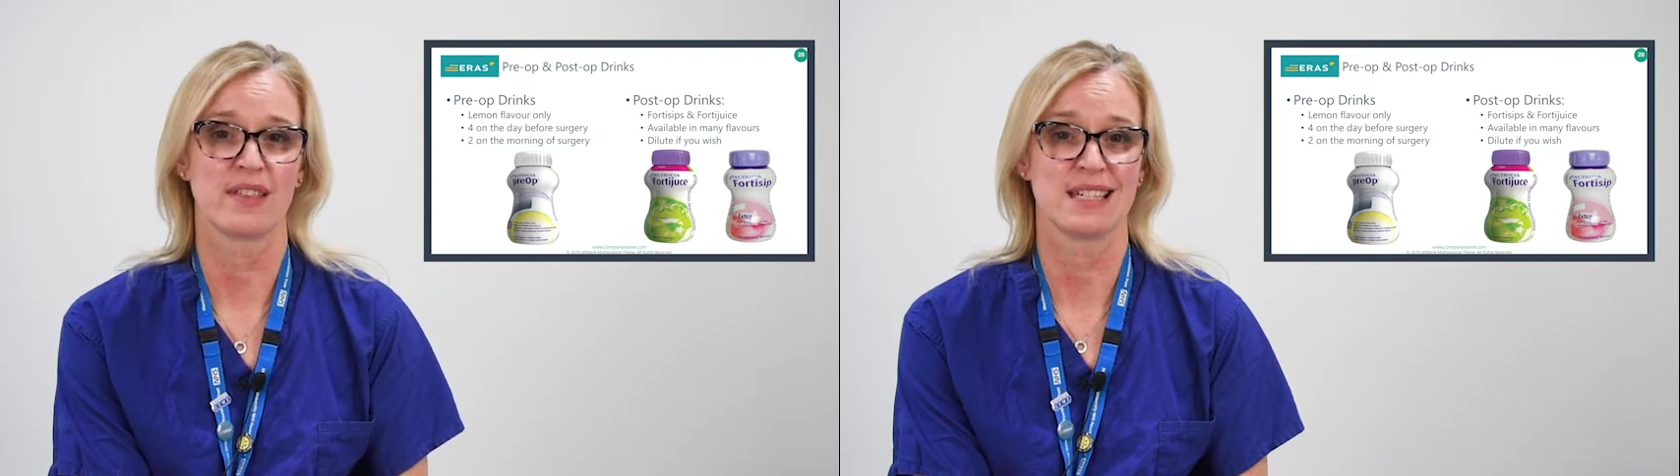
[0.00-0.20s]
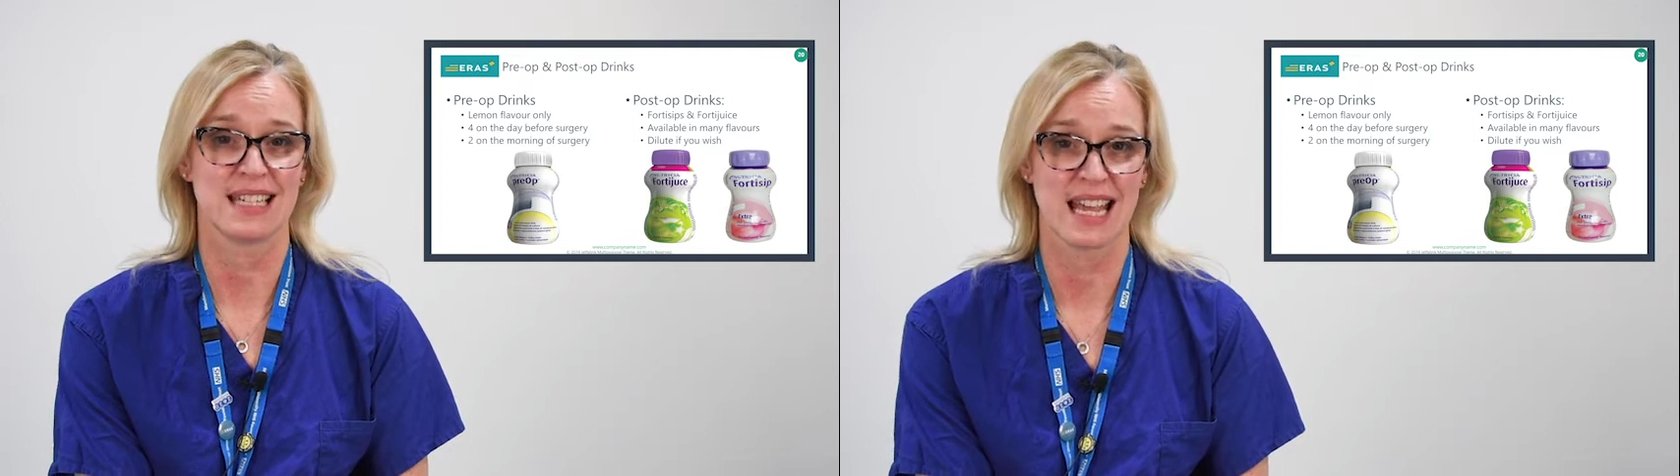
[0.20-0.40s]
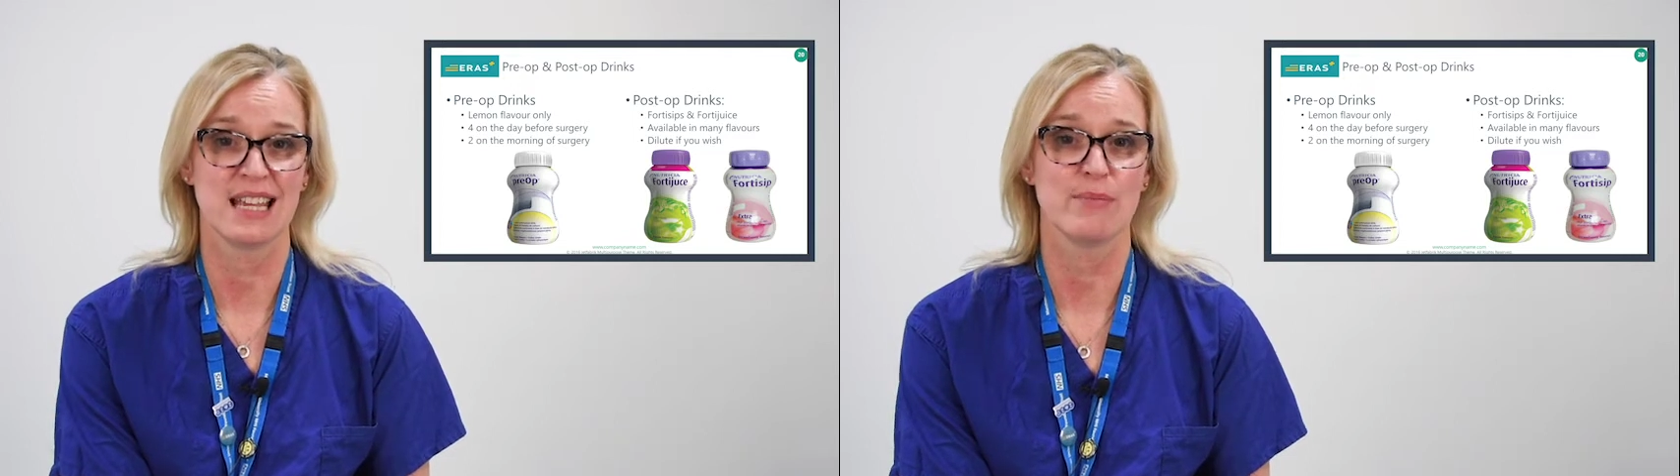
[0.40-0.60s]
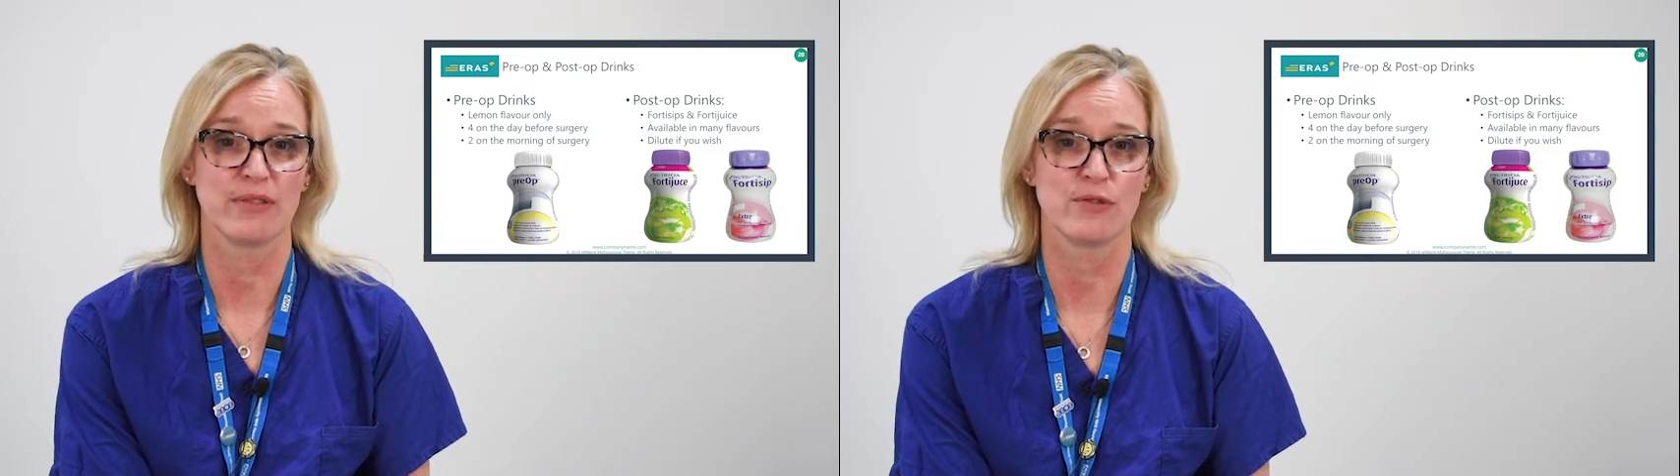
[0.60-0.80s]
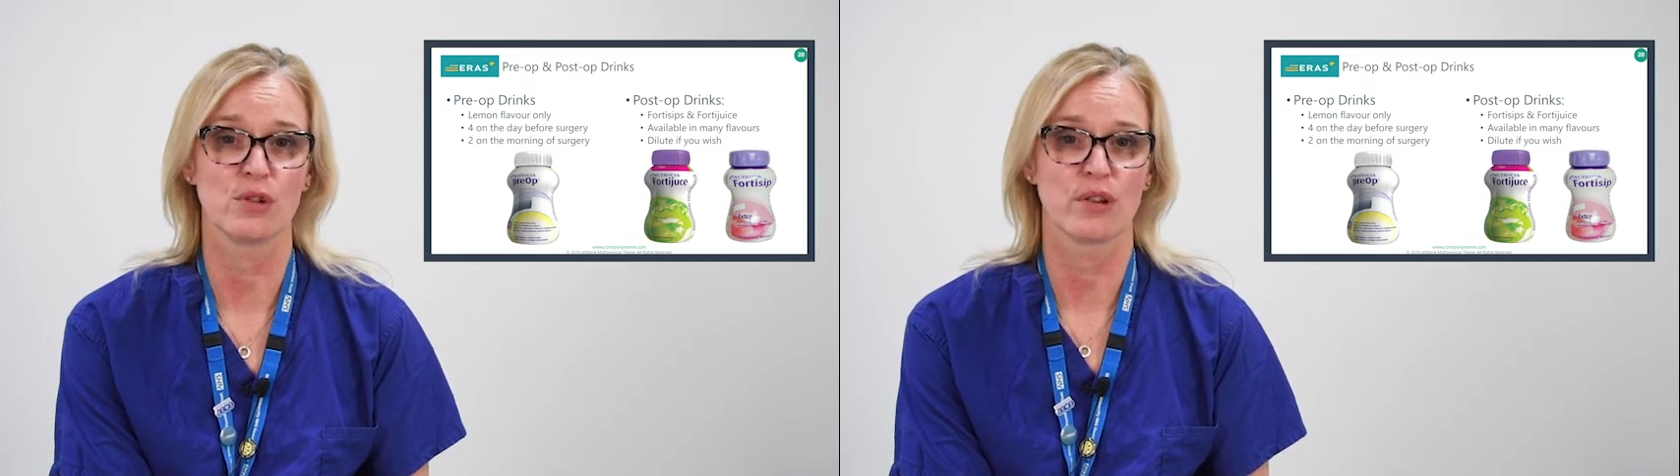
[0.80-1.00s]
the day
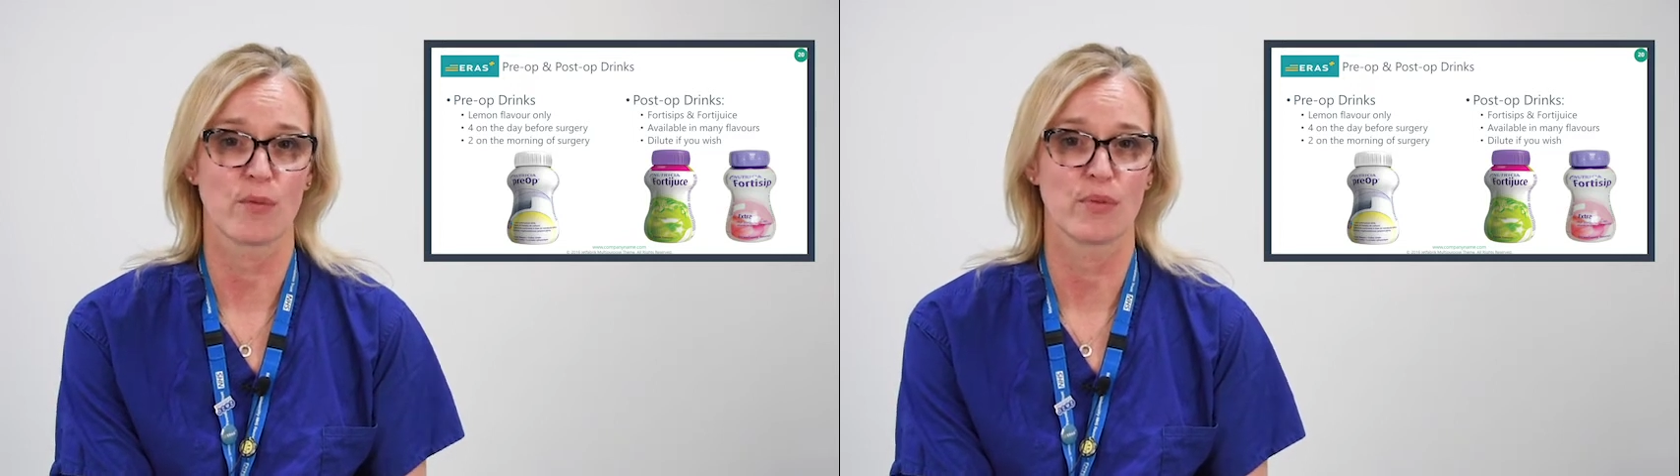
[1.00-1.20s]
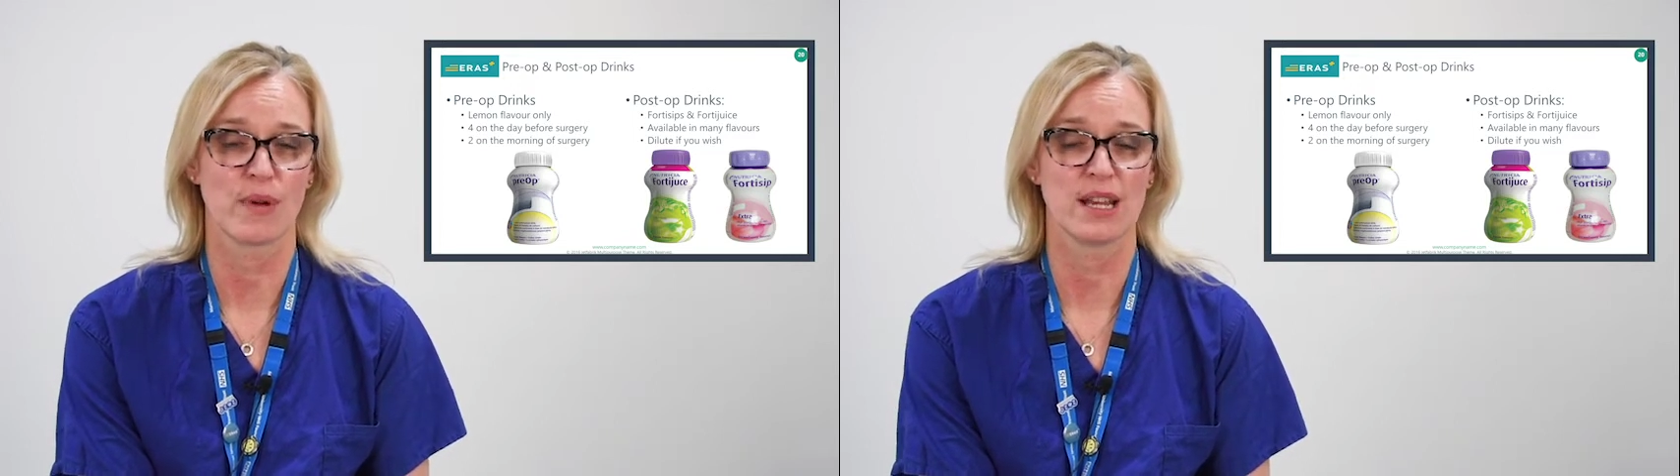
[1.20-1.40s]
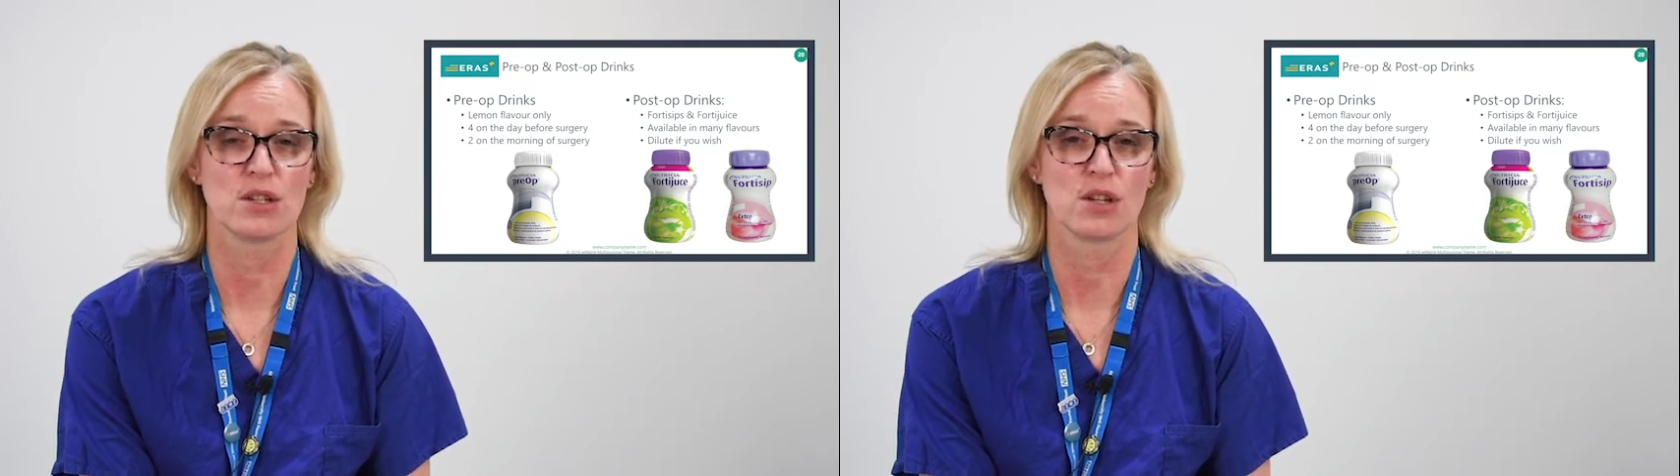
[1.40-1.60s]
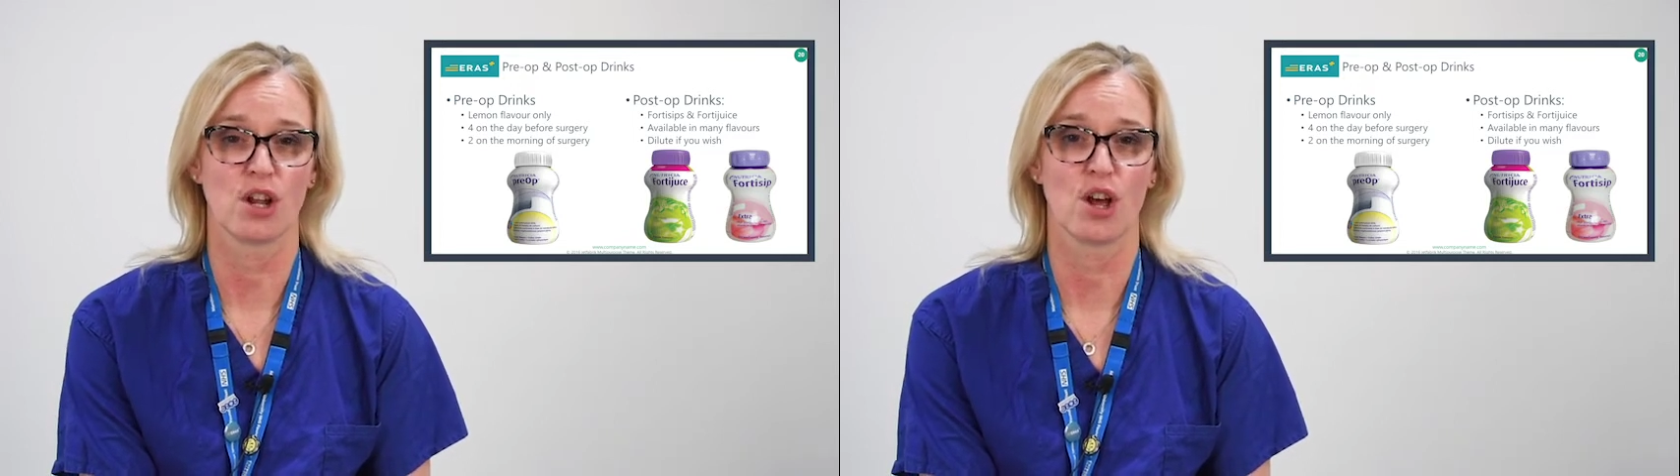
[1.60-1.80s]
before your operation,